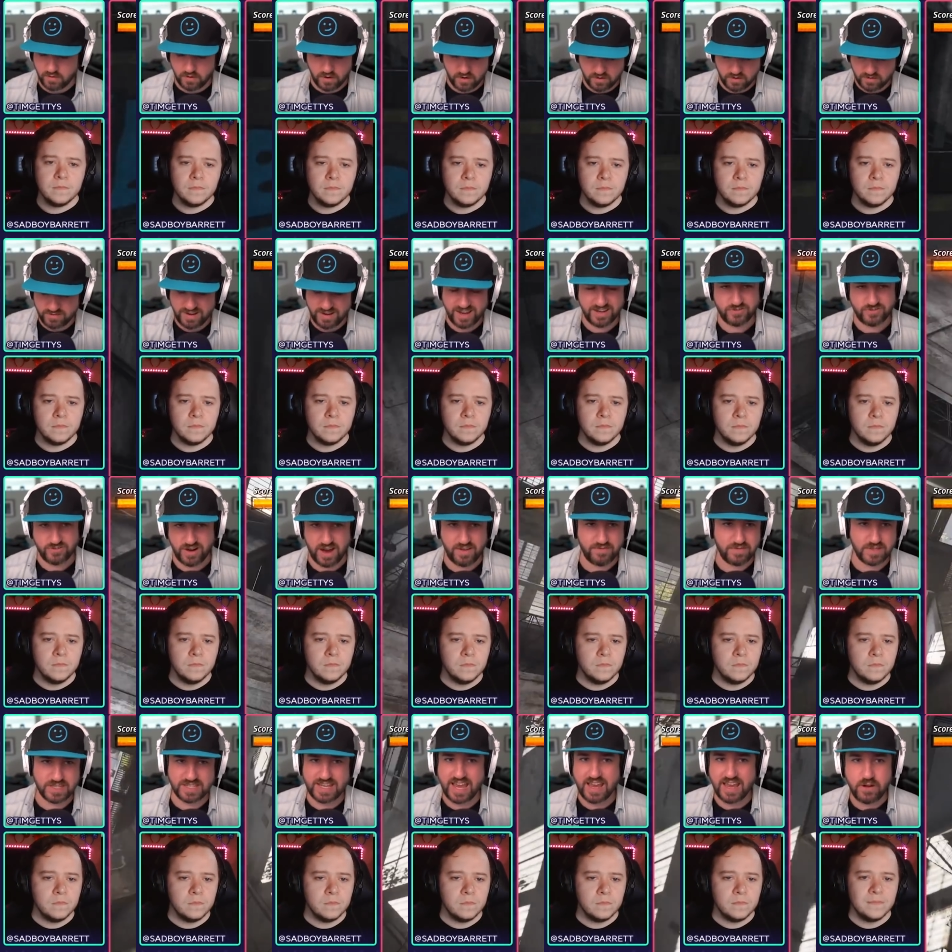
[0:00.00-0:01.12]
Speaker 1: or not driving,
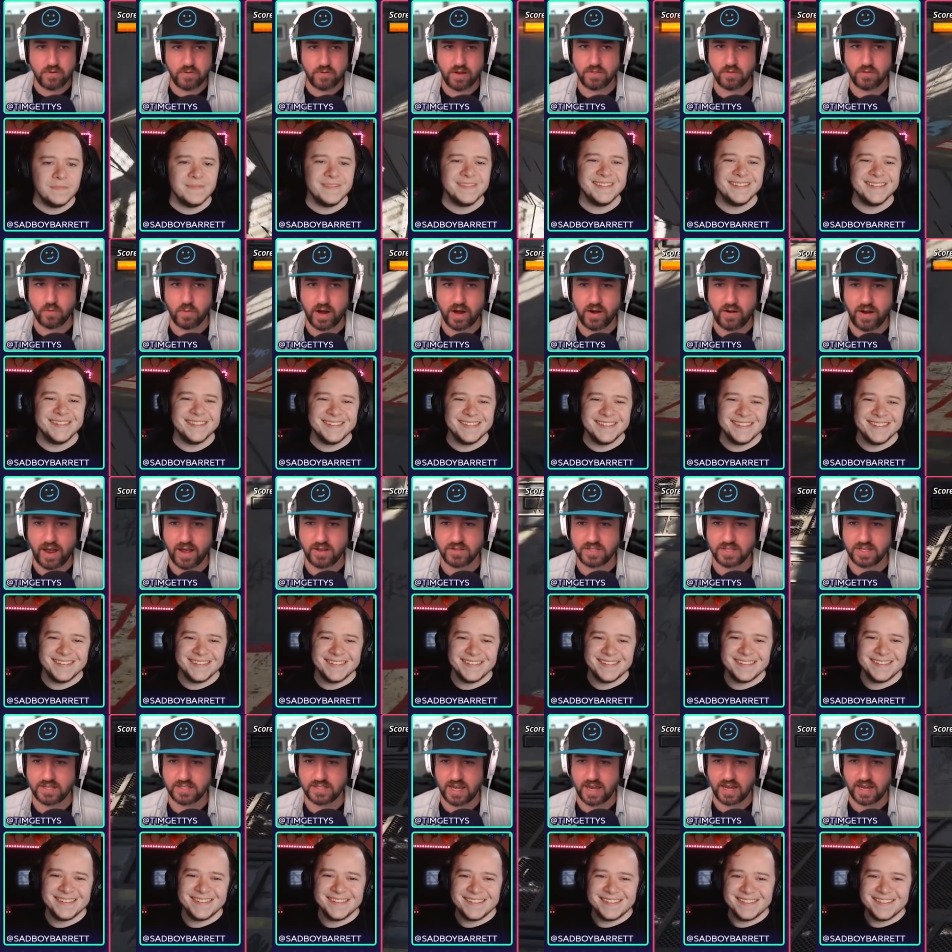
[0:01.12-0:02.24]
skating around the warehouse,
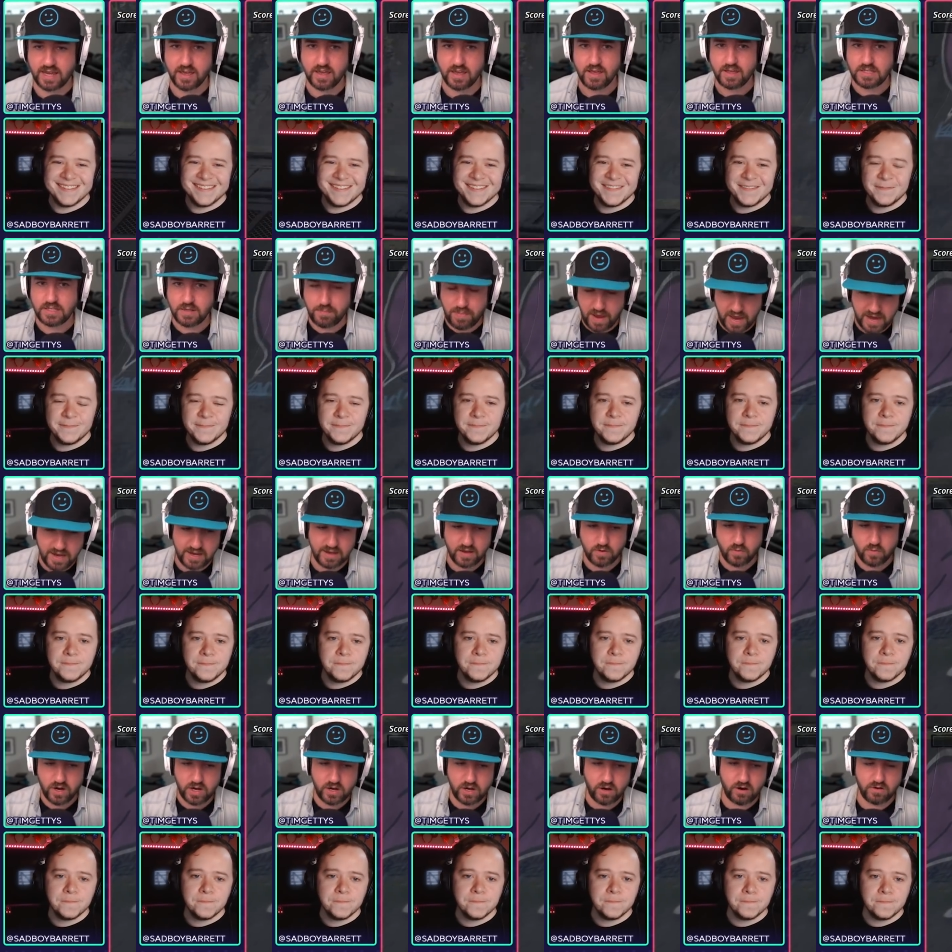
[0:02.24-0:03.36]
it's like depending on
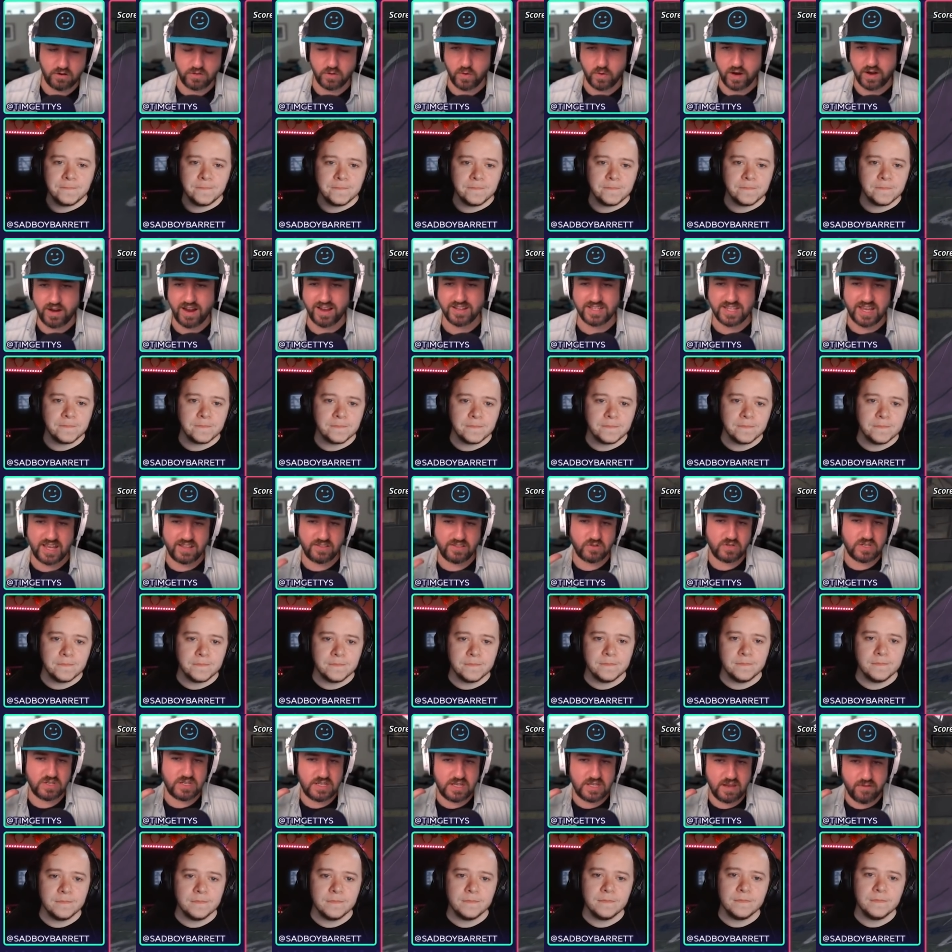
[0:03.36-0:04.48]
where you are in the warehouse, there's
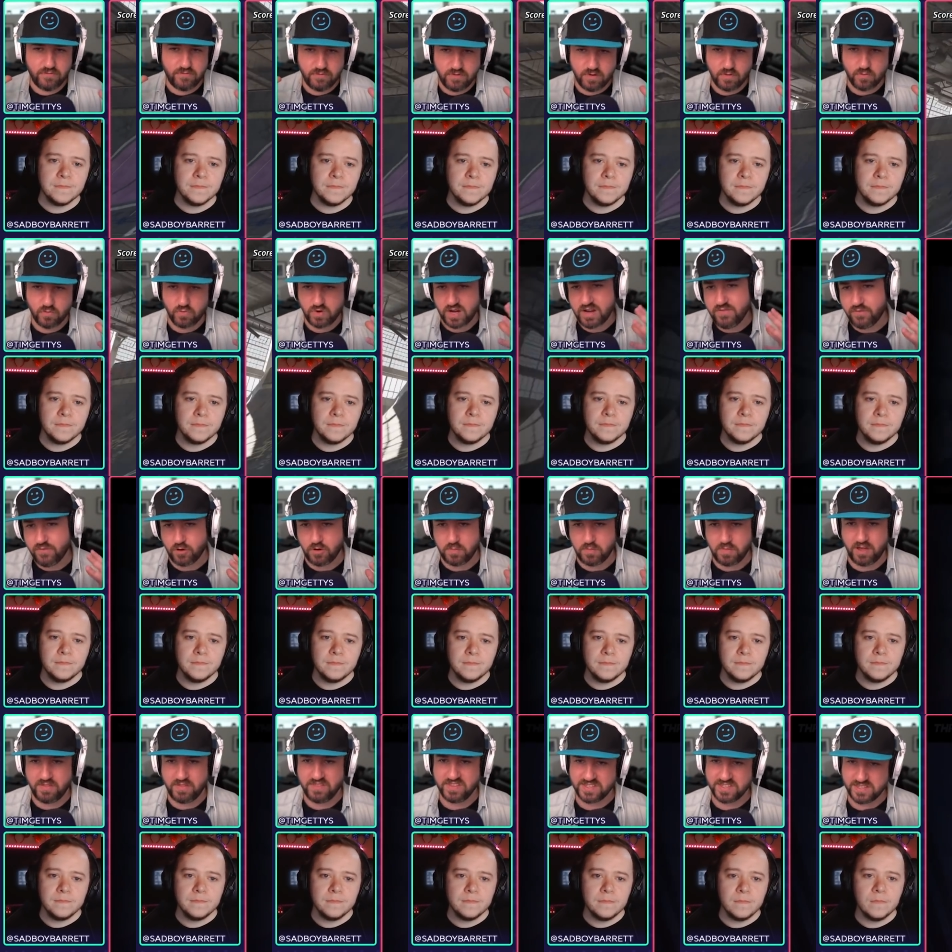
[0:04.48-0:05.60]
different reverb
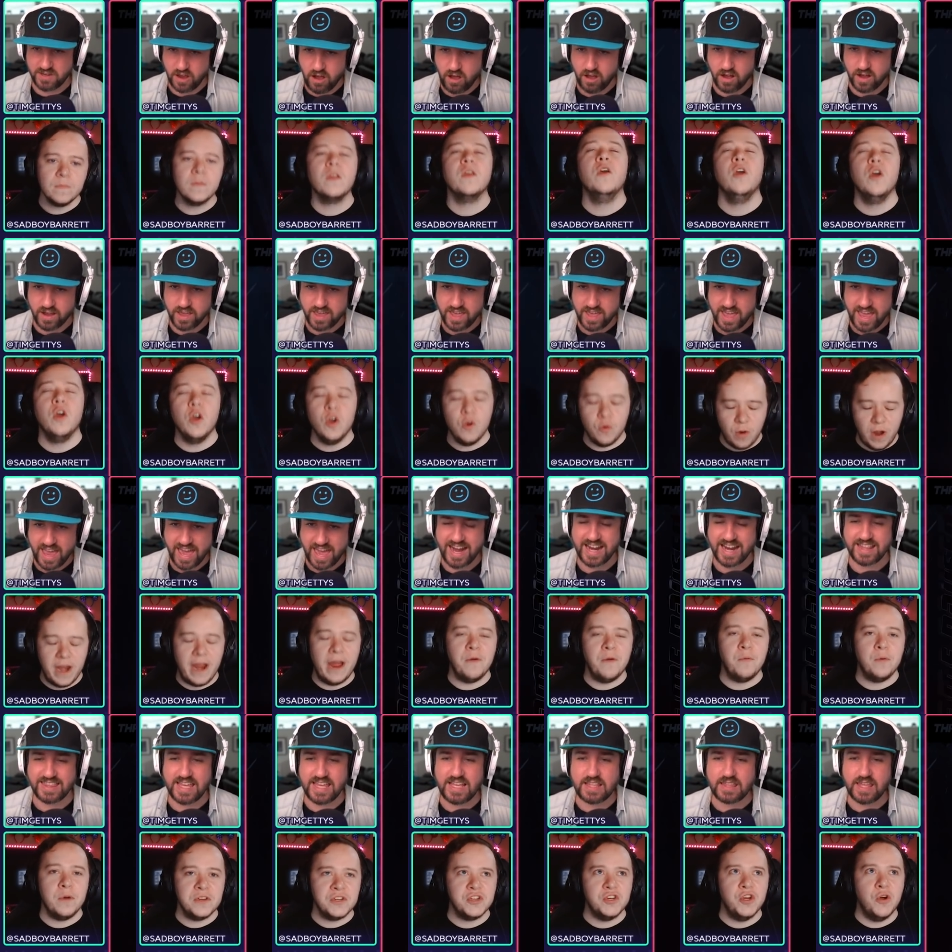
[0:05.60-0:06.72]
on the song.
Speaker 2: Right. I and
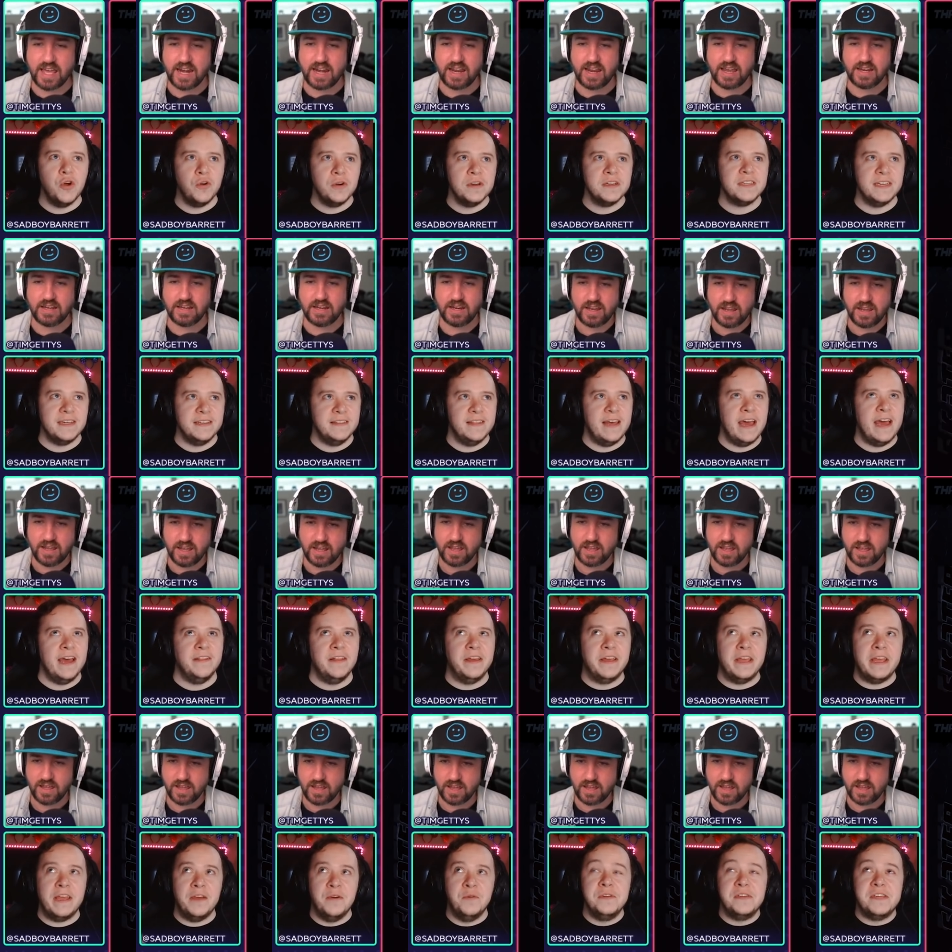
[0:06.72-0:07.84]
was I noticing that, it, that, Like
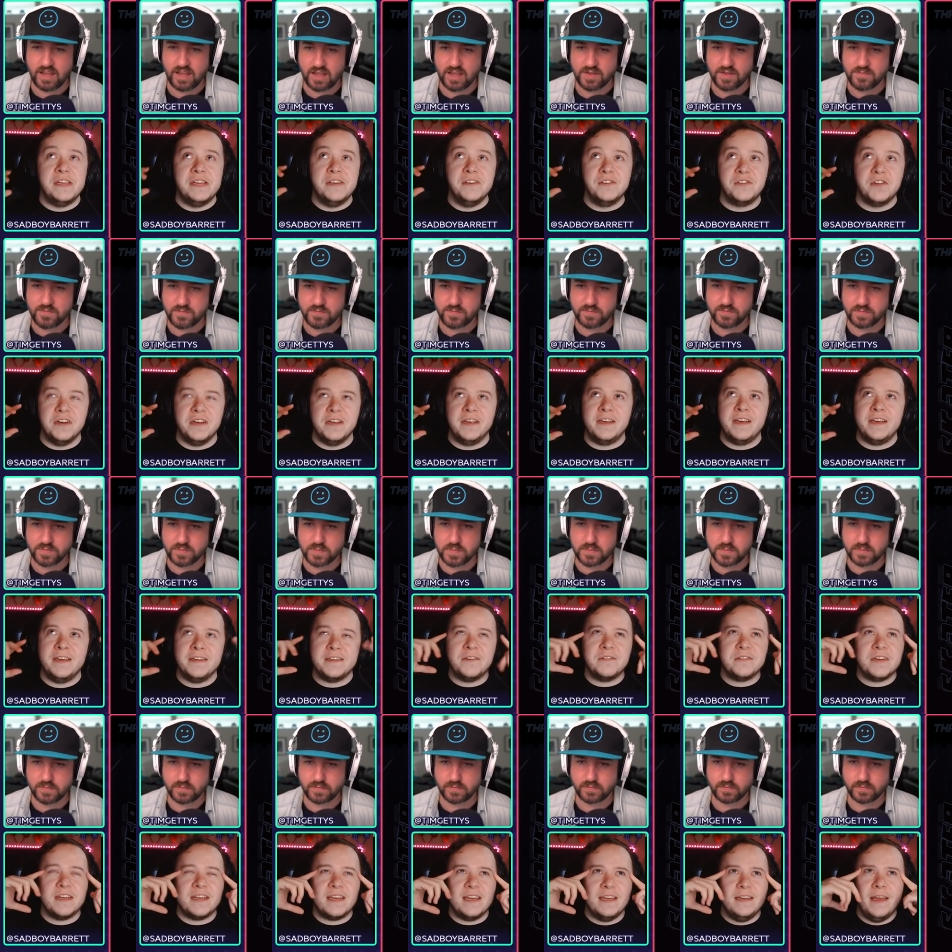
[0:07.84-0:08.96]
it was interesting because I was
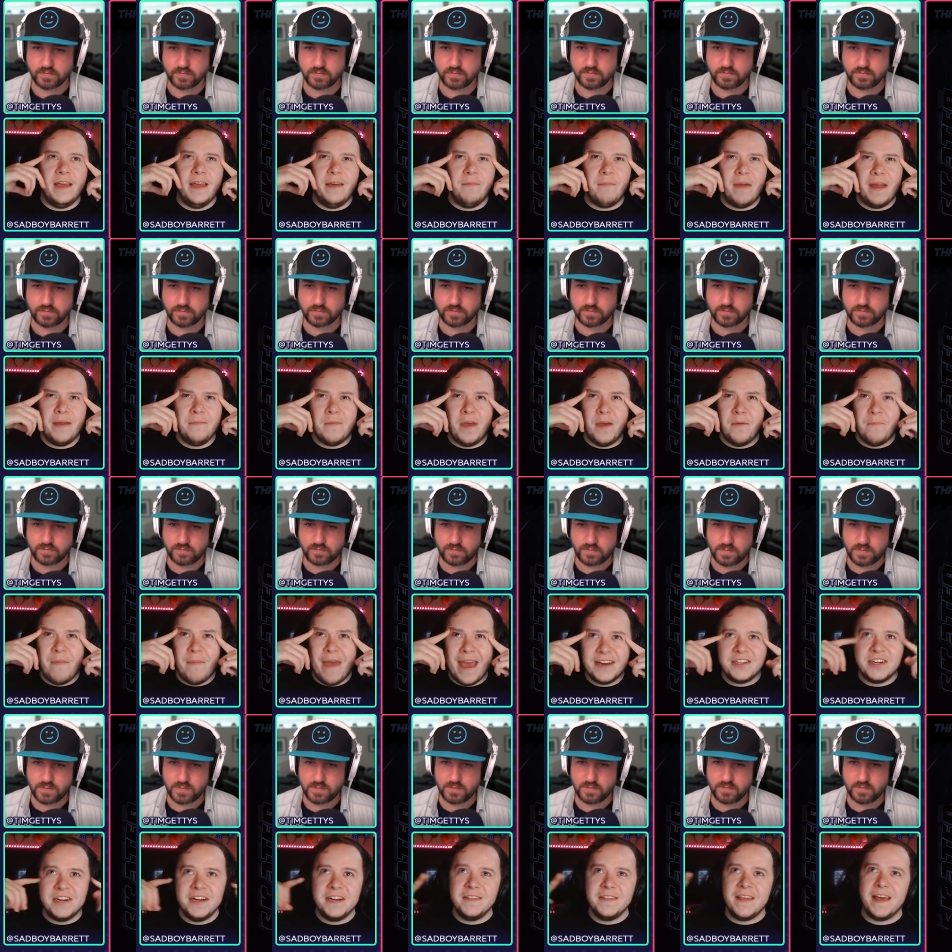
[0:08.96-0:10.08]
like, am I
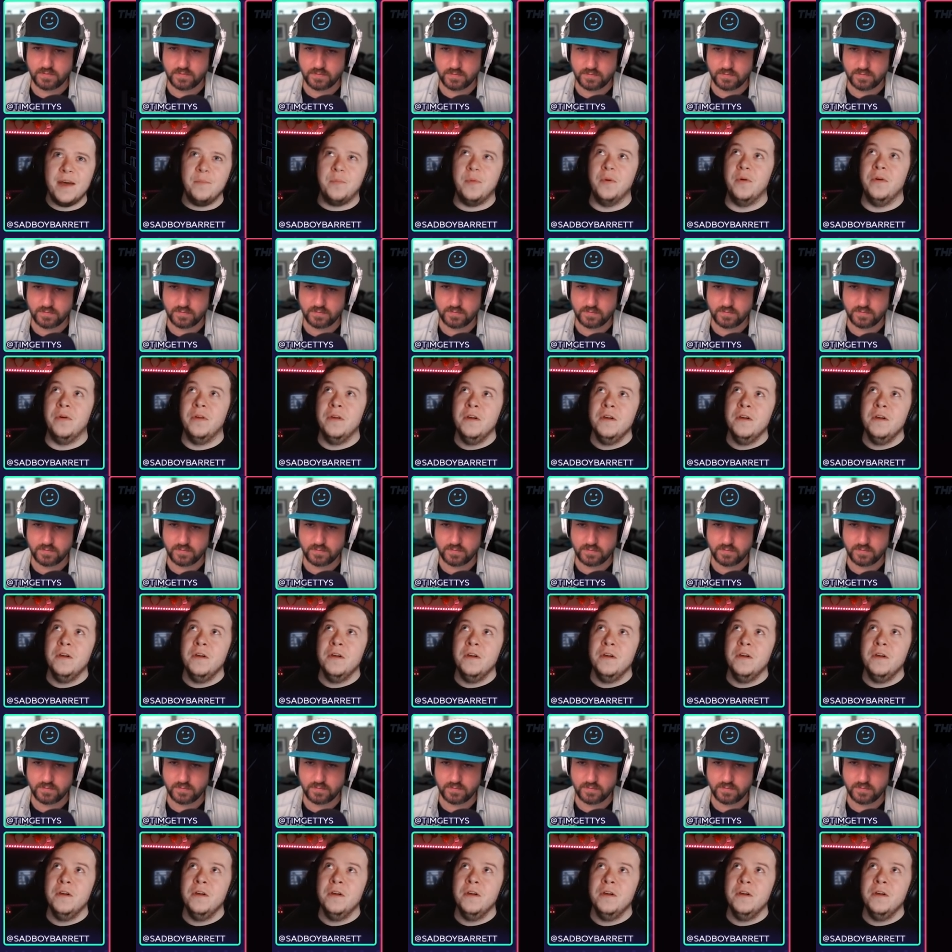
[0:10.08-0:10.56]
imagining that? But